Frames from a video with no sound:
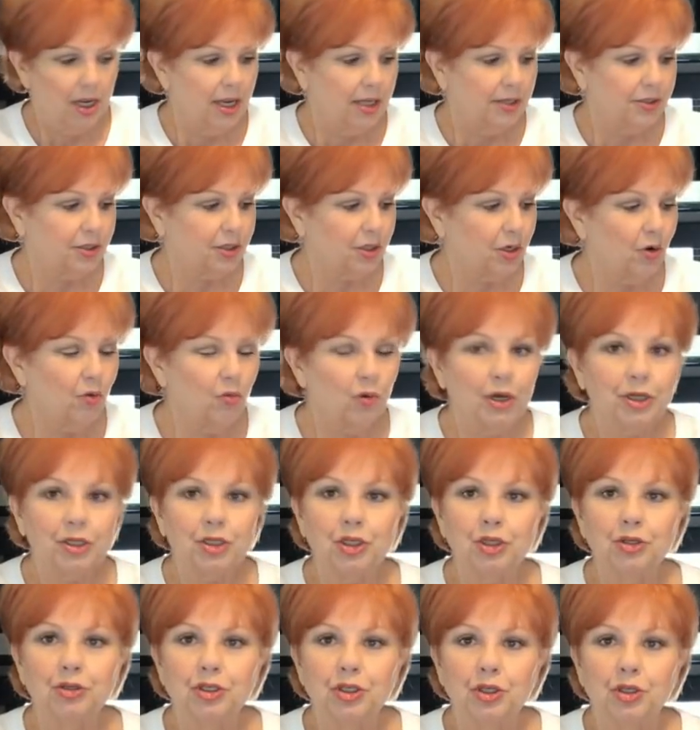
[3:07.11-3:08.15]
So what
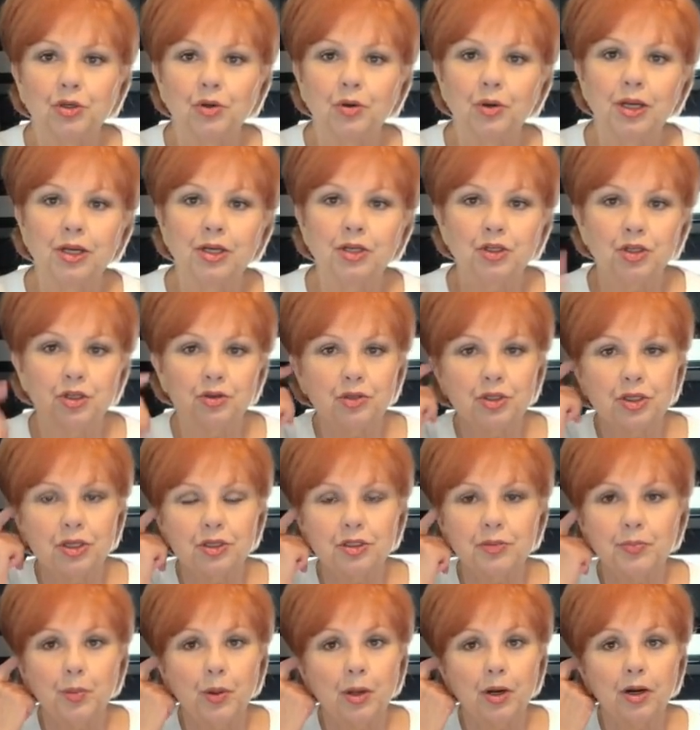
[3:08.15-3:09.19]
you do is you
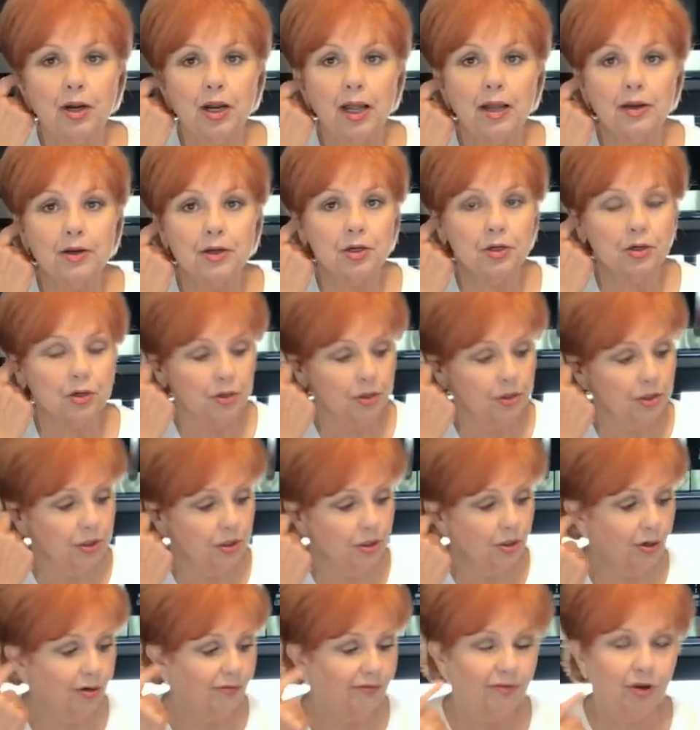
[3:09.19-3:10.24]
just put it under
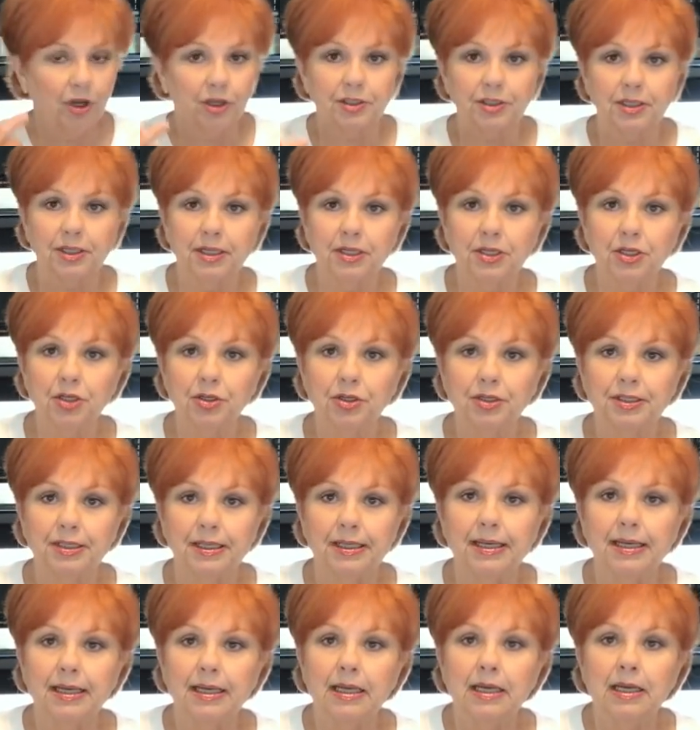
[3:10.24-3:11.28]
your faucet in your
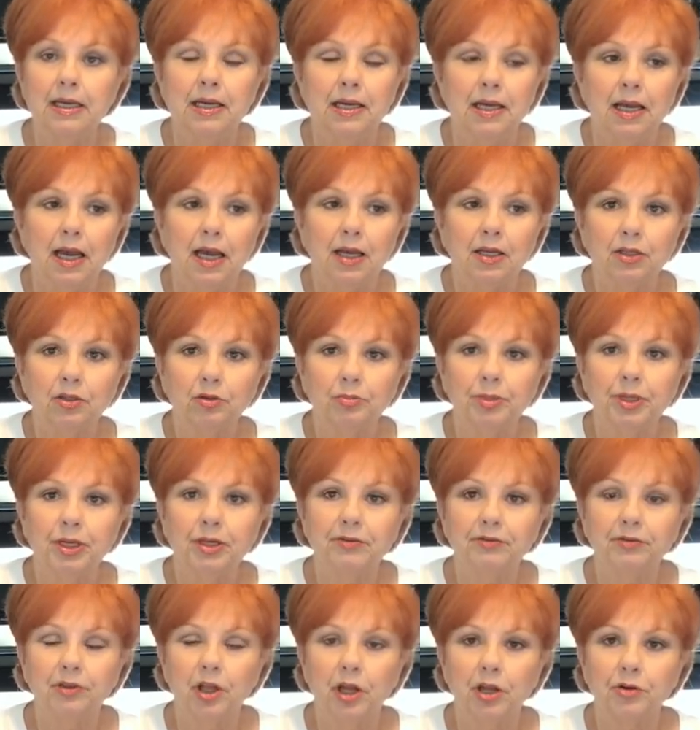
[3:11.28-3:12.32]
sink, a little bit
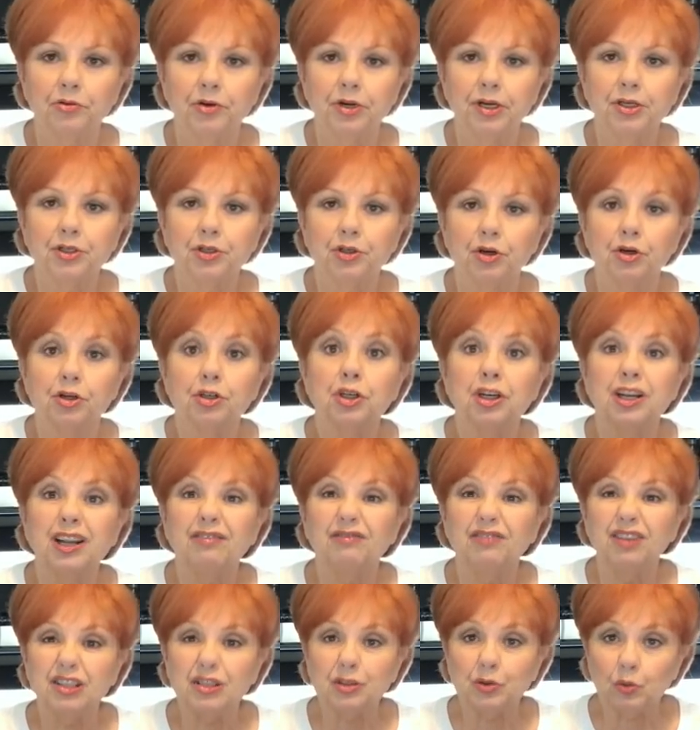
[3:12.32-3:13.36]
of laundry detergent
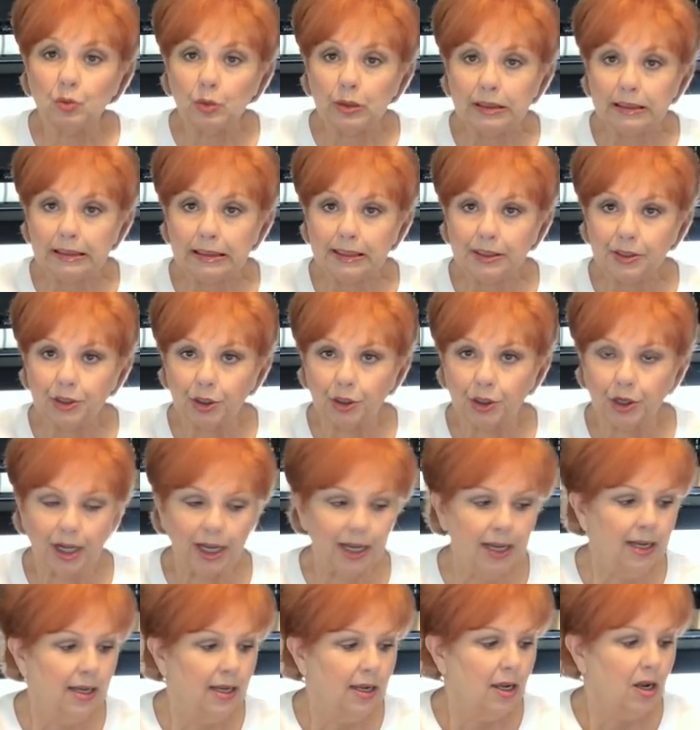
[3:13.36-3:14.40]
if it's really
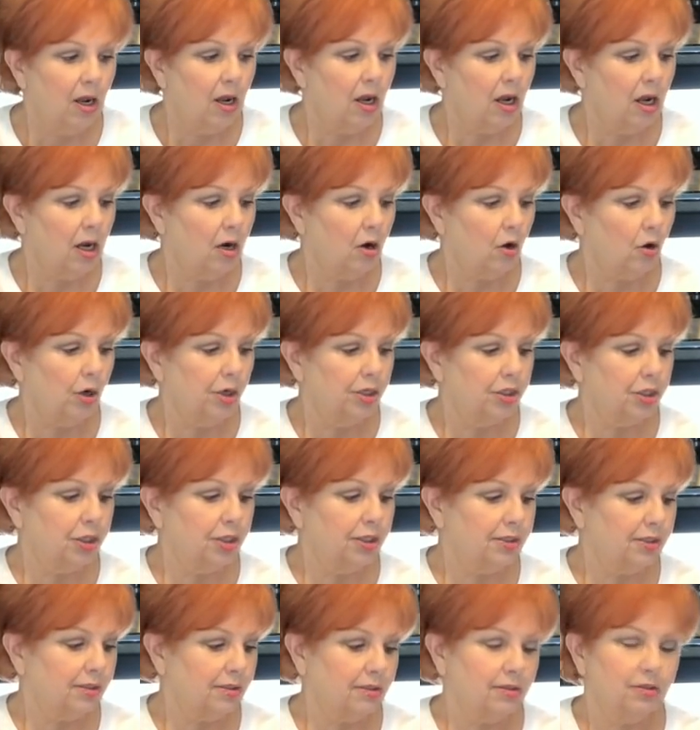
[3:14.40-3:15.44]
dirty, or
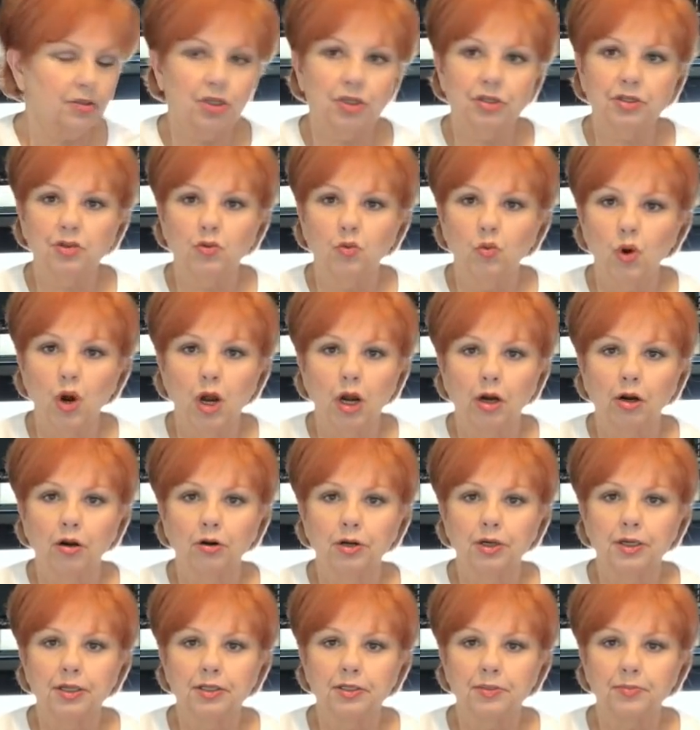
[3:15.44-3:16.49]
just water
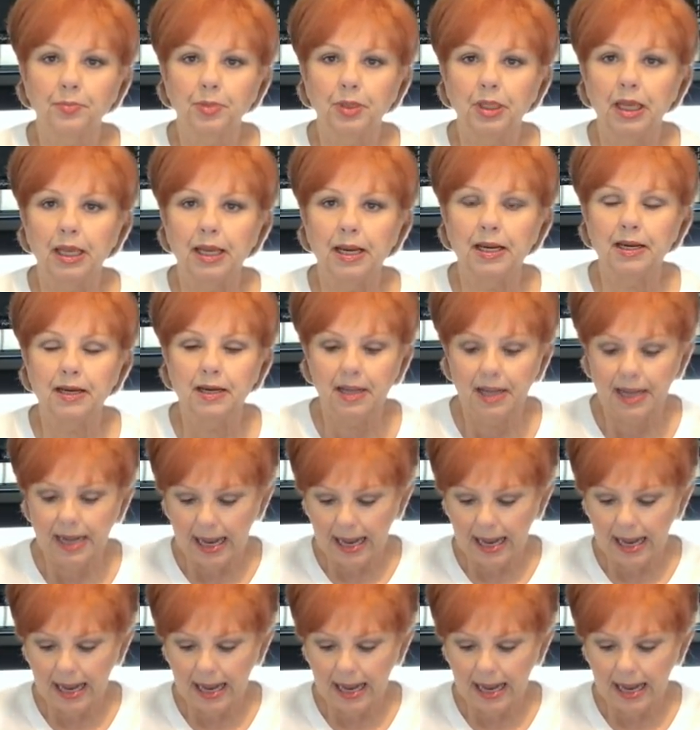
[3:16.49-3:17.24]
is plain.